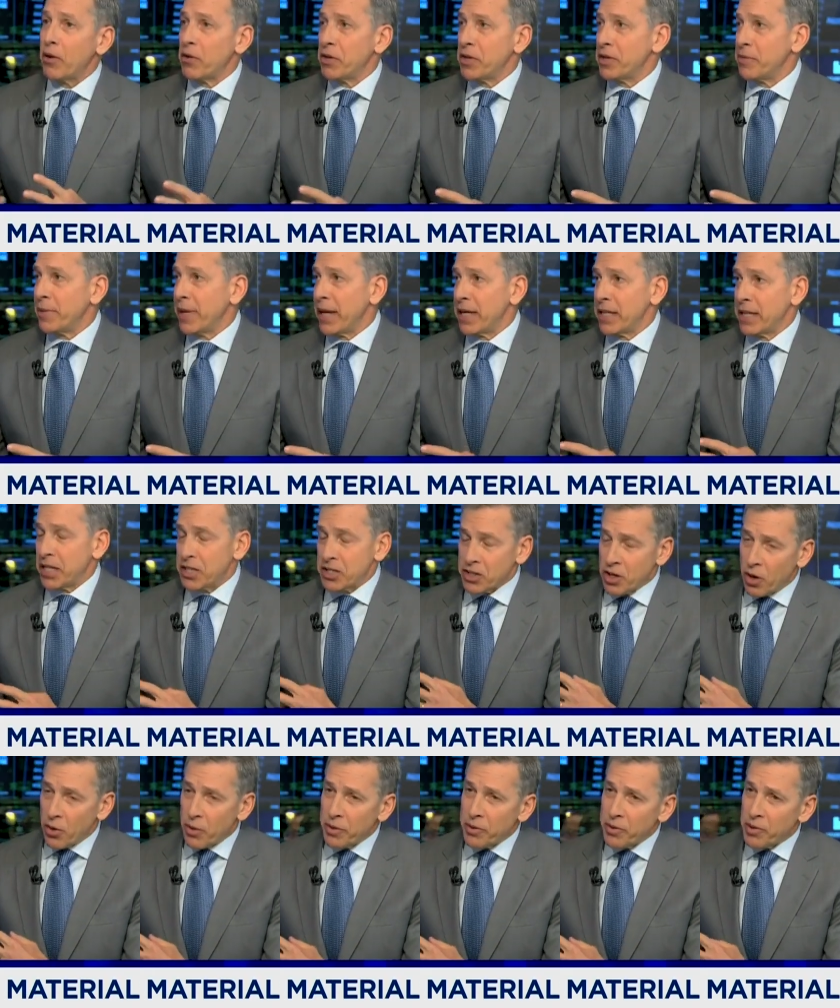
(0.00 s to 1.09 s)
demand that's
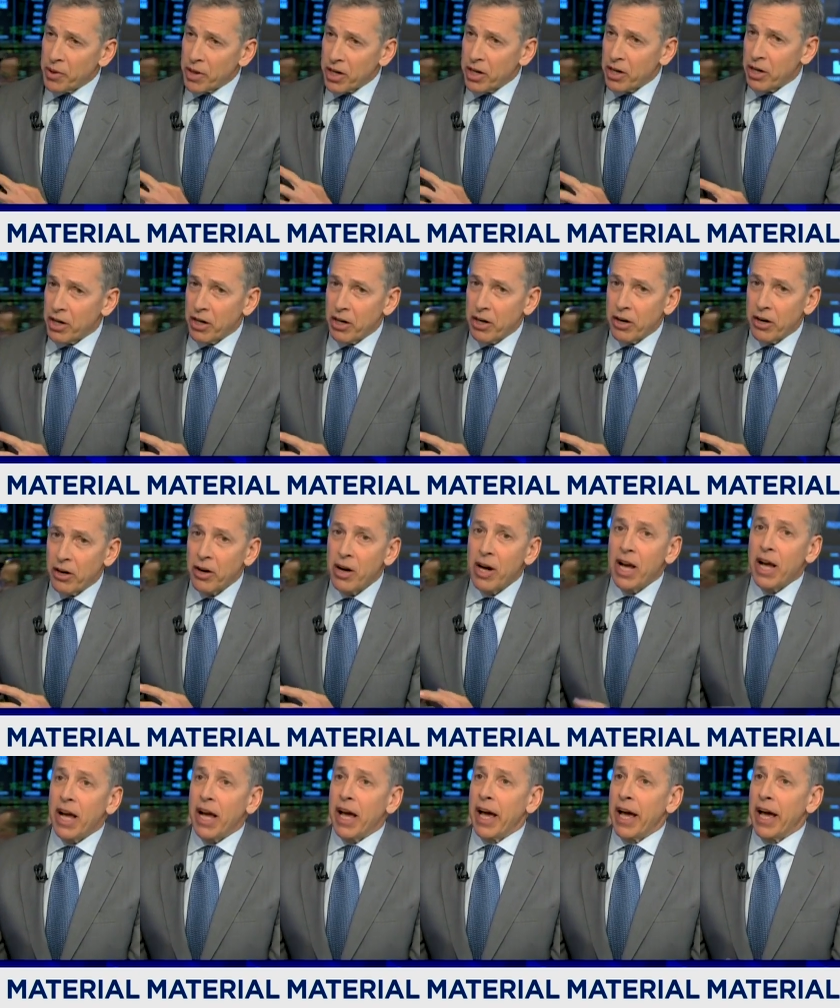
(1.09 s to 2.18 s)
going to occur,
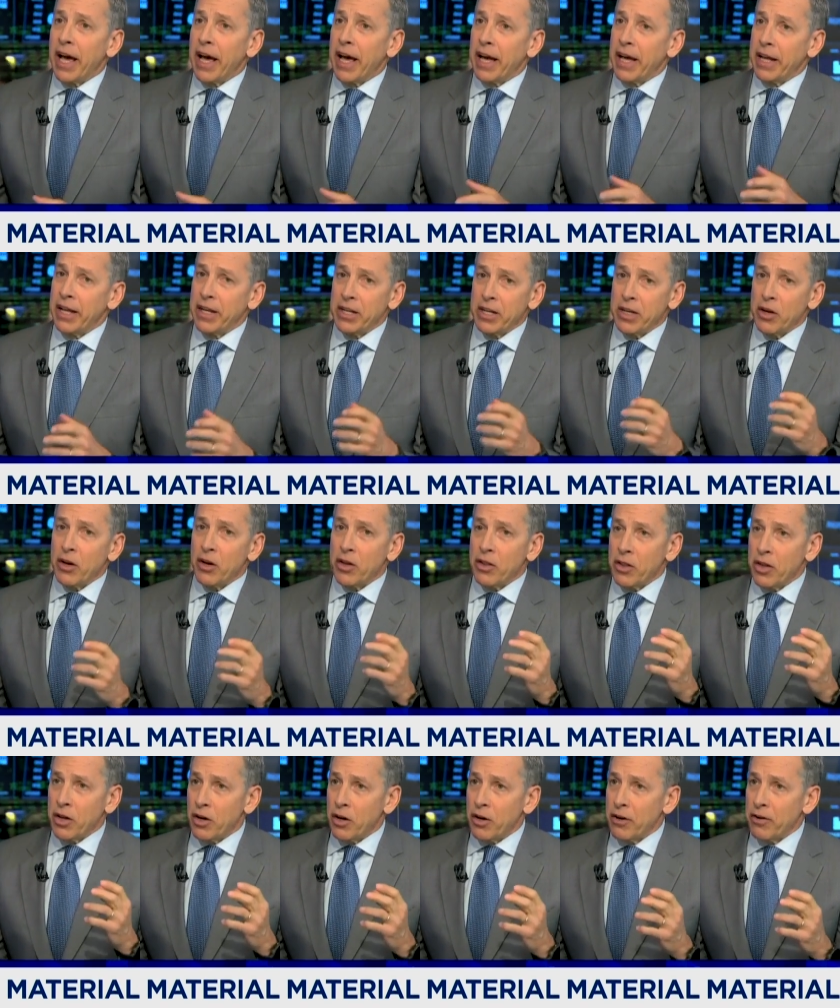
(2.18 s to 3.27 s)
and
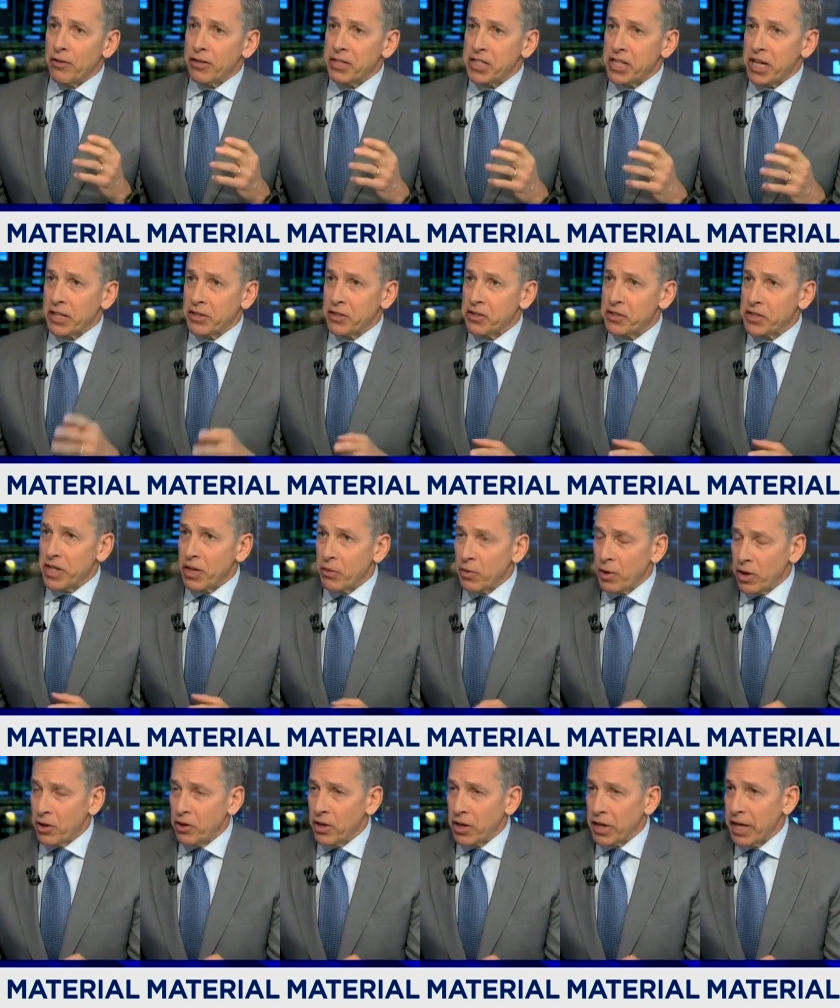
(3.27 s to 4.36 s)
the sectors that we're
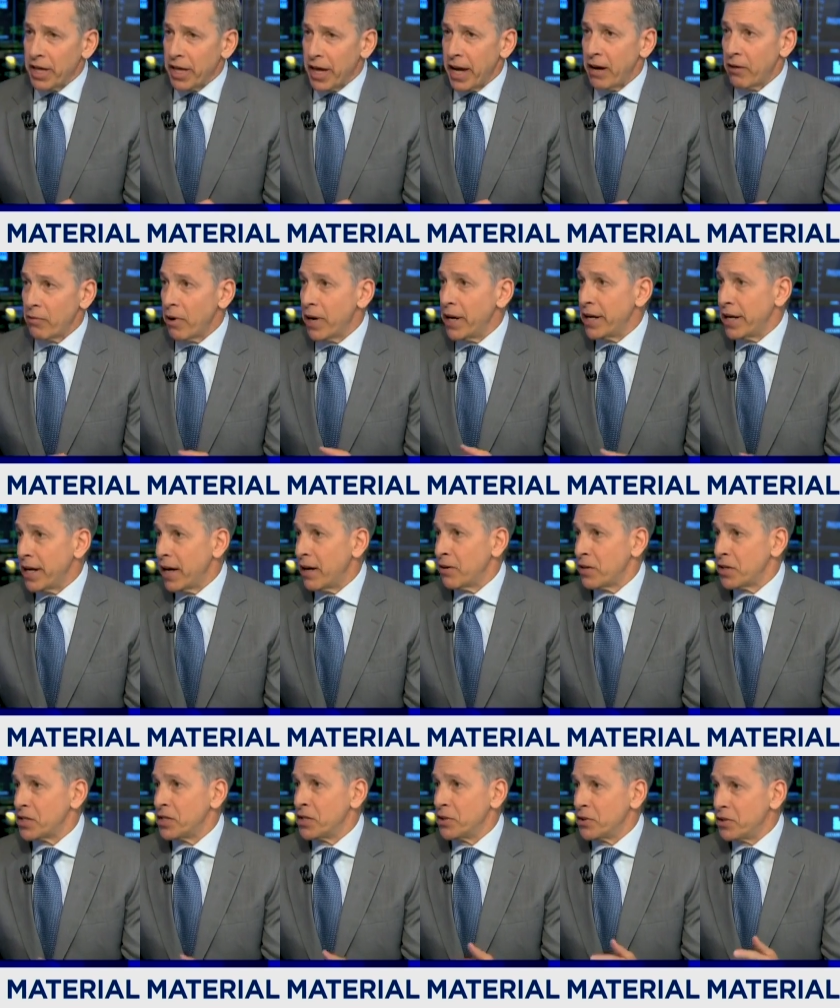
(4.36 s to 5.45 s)
looking at right now
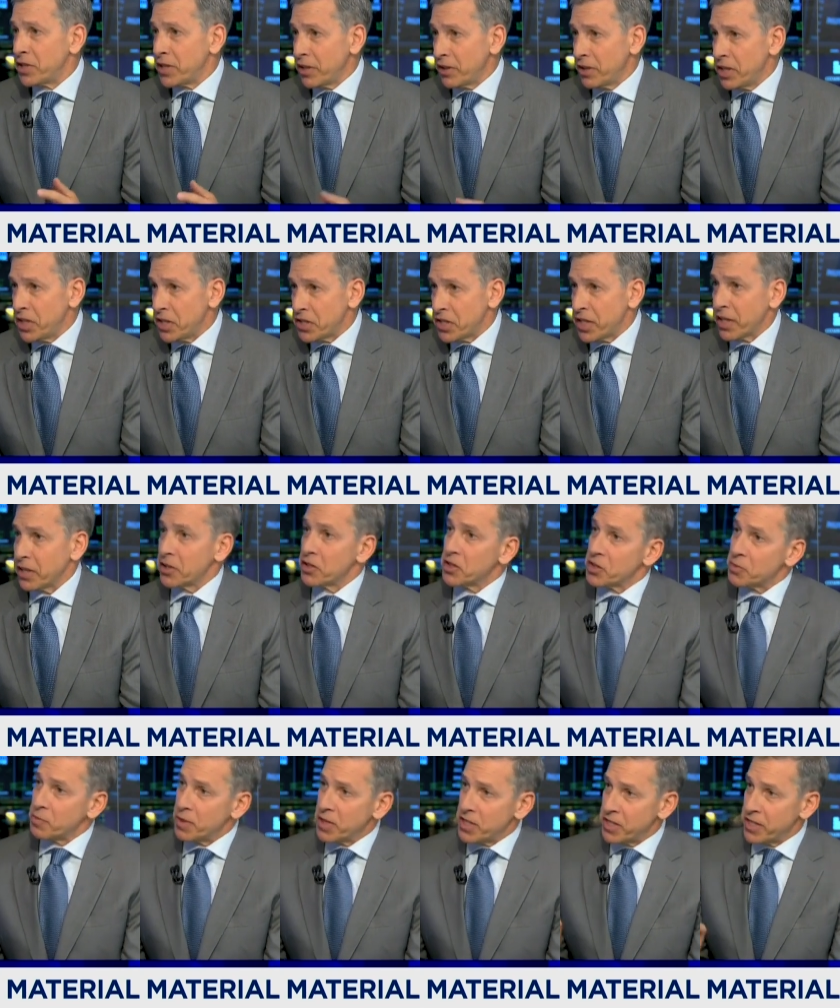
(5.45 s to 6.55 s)
is the utility sector,
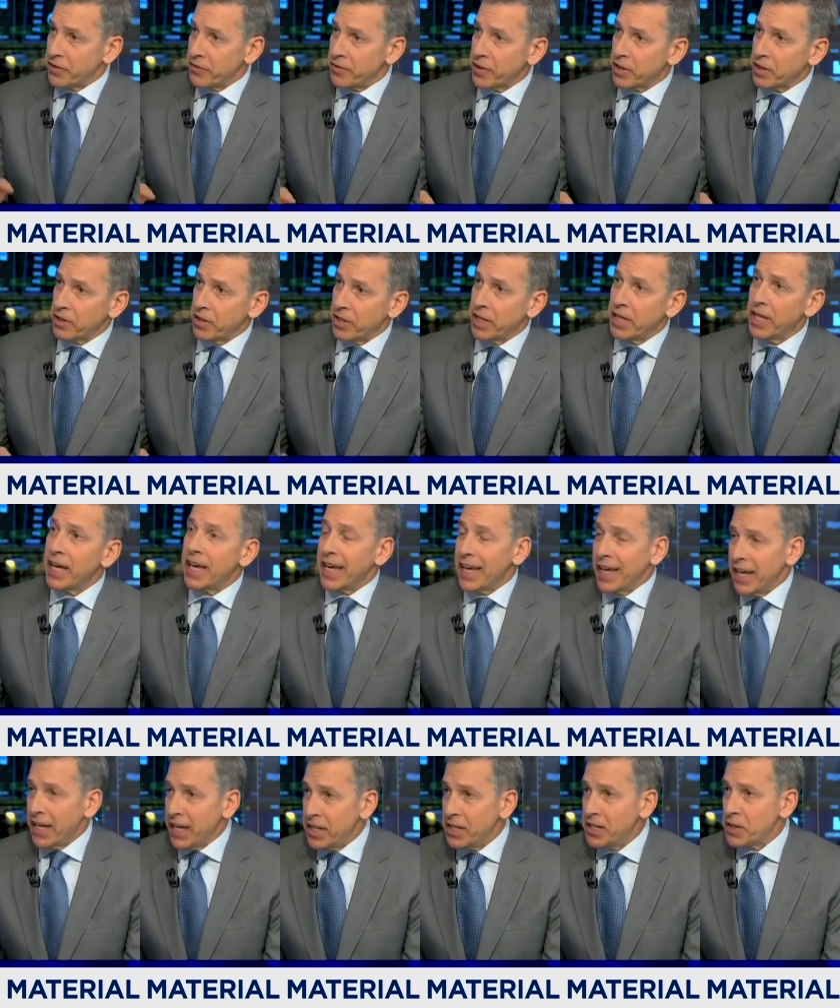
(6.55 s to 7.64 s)
specifically
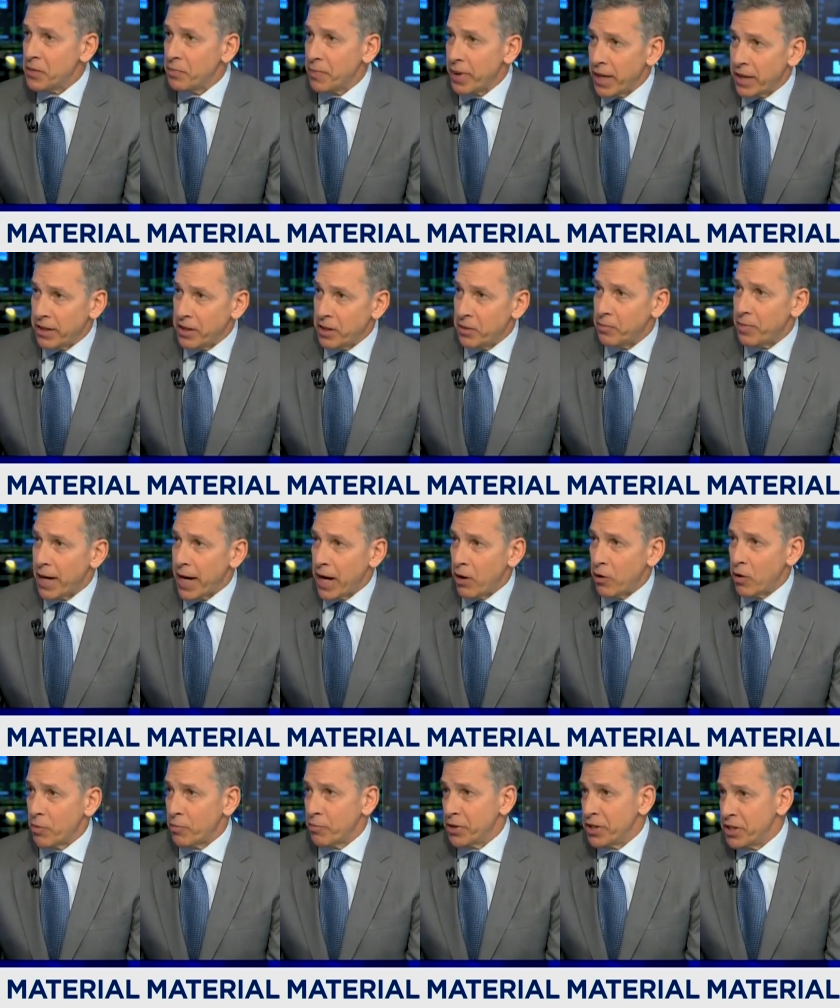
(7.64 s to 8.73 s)
independent
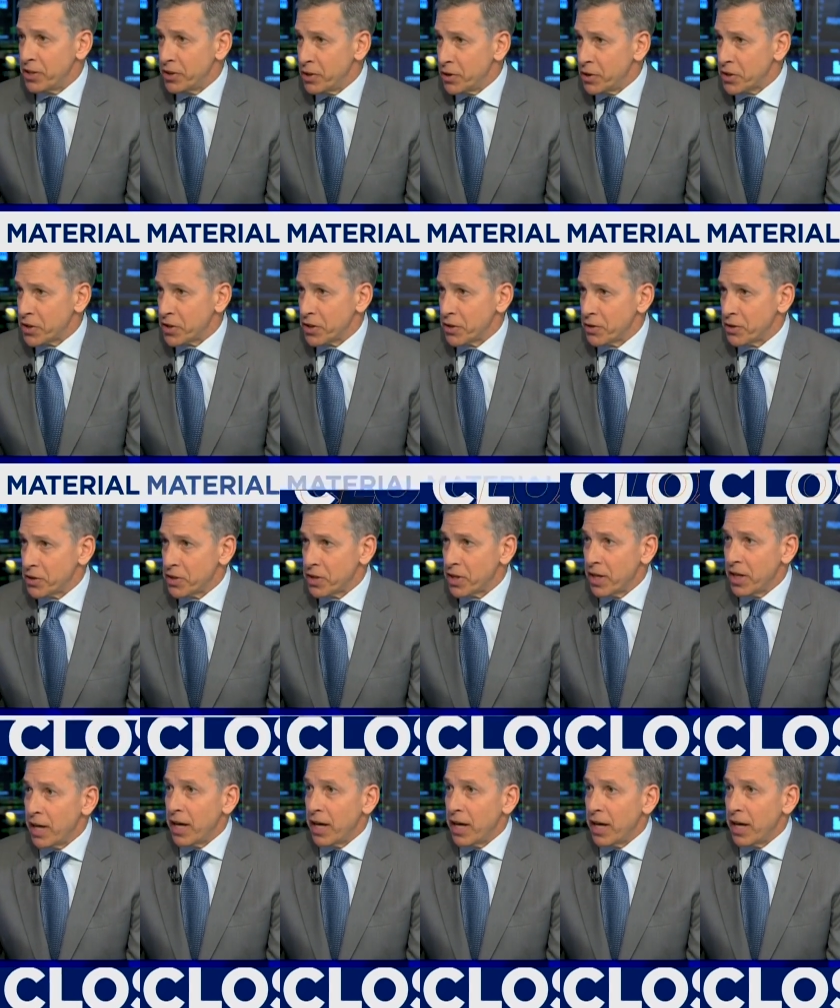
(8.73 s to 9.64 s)
power producers.